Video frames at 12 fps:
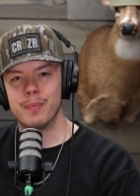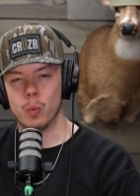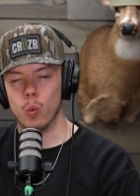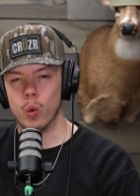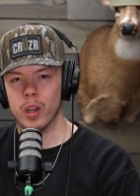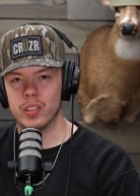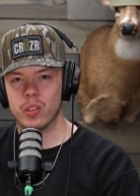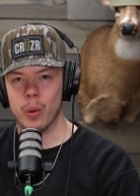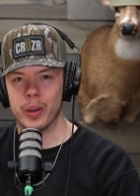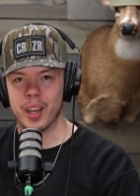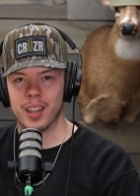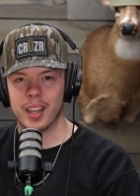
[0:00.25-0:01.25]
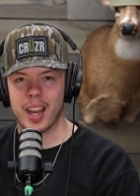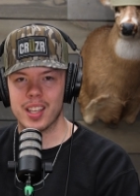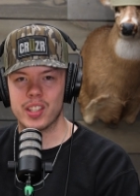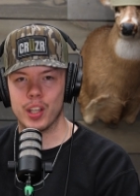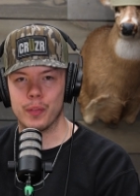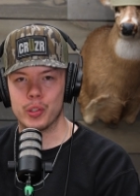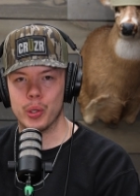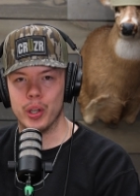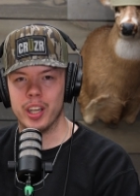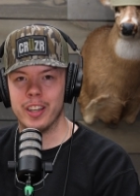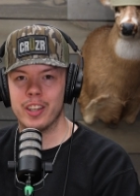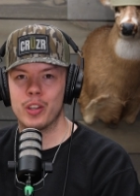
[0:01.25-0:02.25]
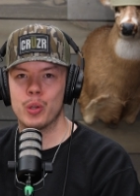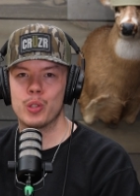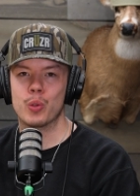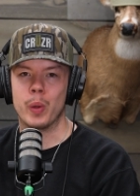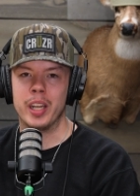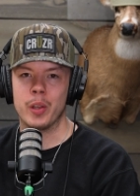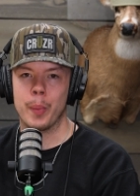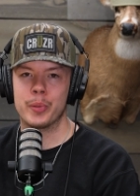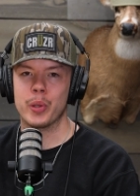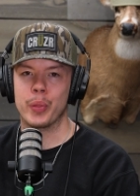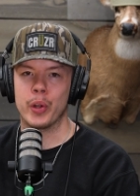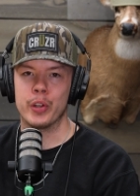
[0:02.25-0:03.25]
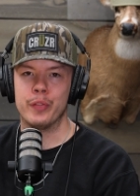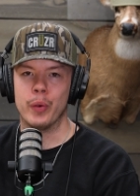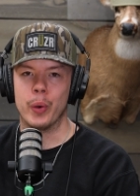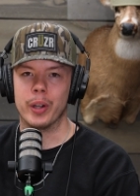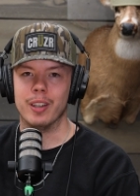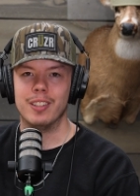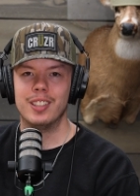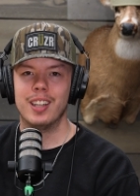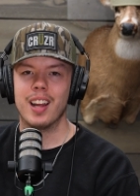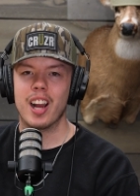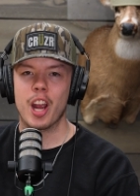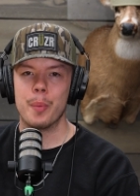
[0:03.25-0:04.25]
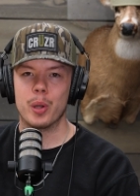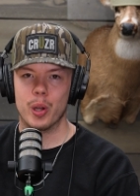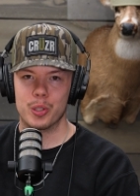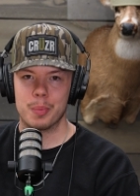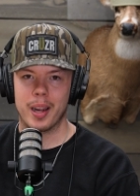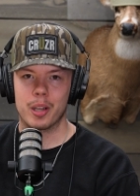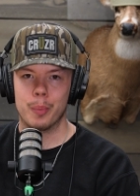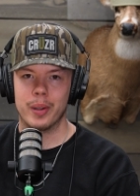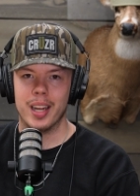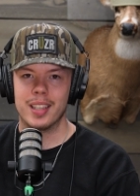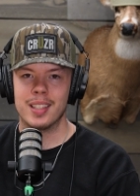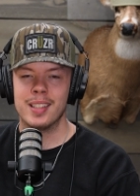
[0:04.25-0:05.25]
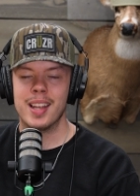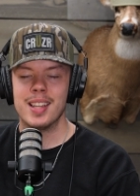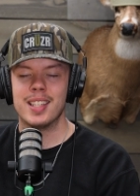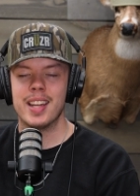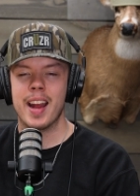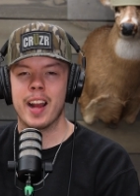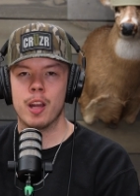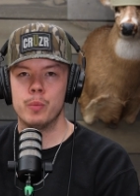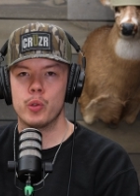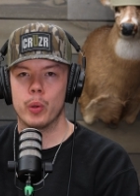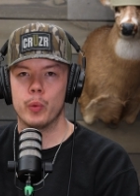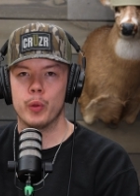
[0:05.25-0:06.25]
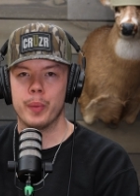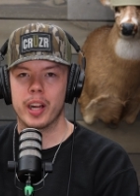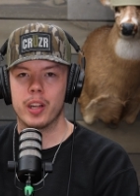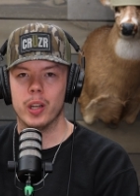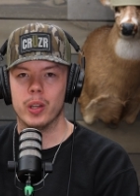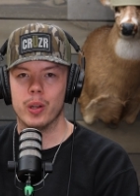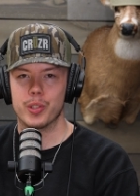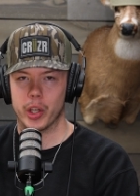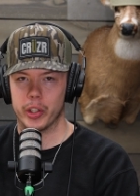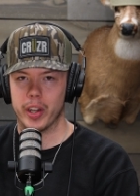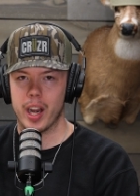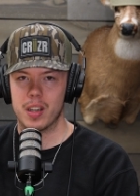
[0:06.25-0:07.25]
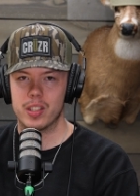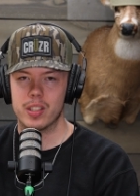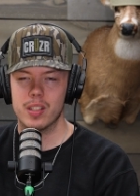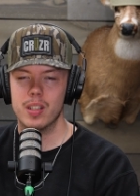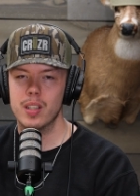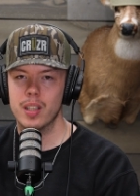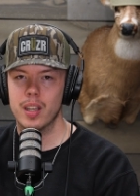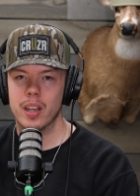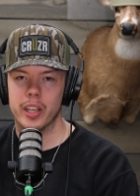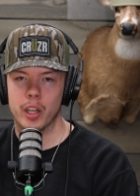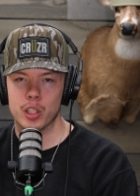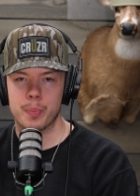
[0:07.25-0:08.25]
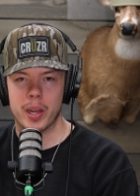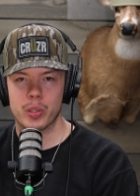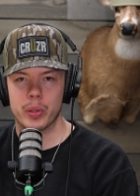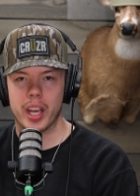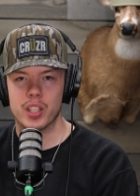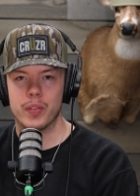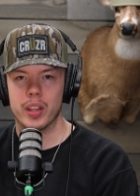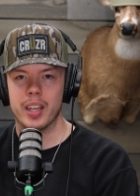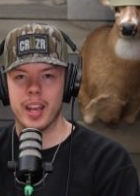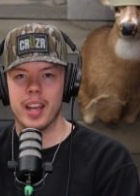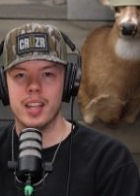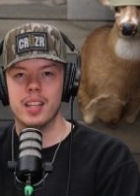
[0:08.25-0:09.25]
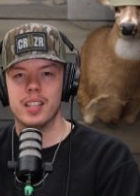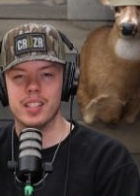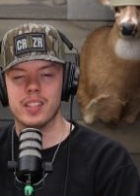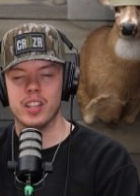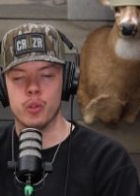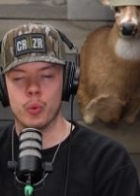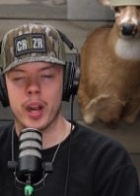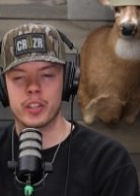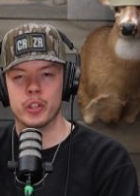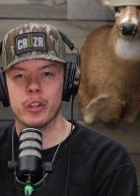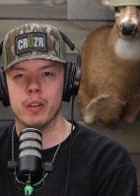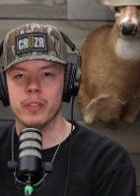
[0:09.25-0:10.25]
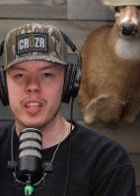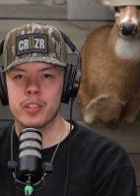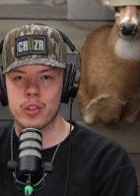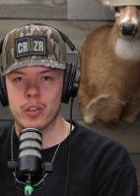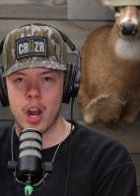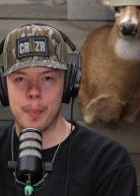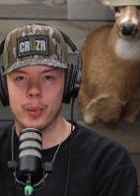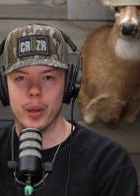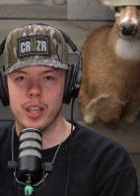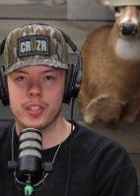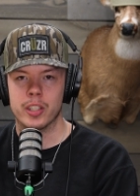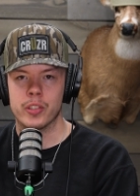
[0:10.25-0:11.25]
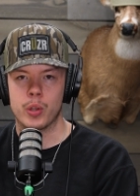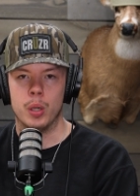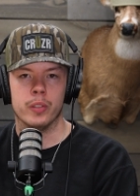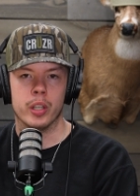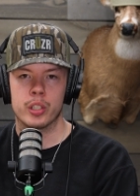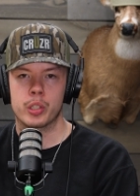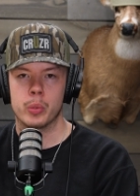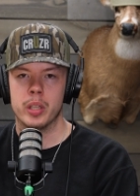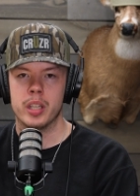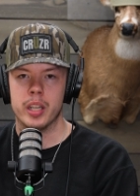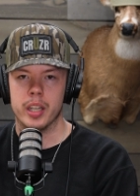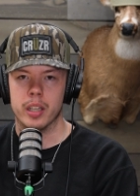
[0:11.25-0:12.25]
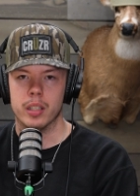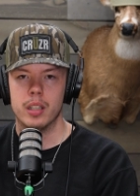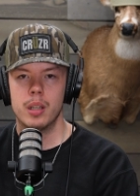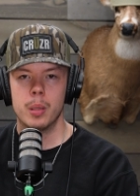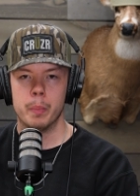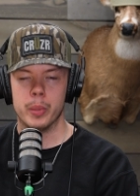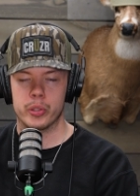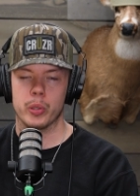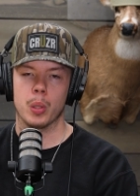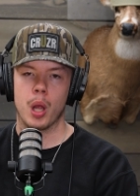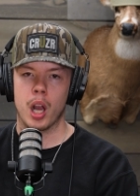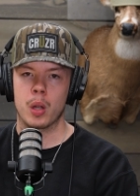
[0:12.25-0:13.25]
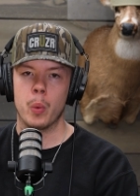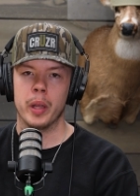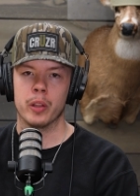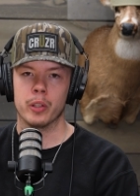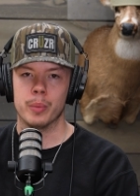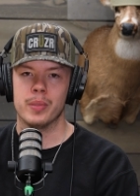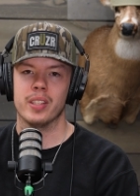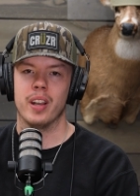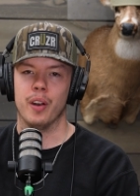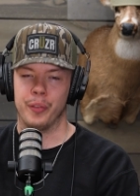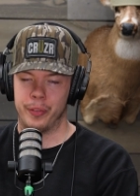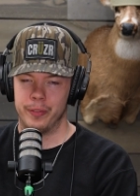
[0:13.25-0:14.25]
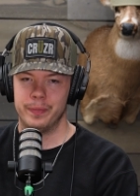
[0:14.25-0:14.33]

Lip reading: What's going on, guys? Thank you for tuning in to CRÜZR Radio episode 34. I am your host, Michael Brandon, and today I am joined with my co-host, Hunter Harris. And our special guest for the day is the Director of Eastern Operations over at Skre Gear, Mr. Locke Wheeler himself.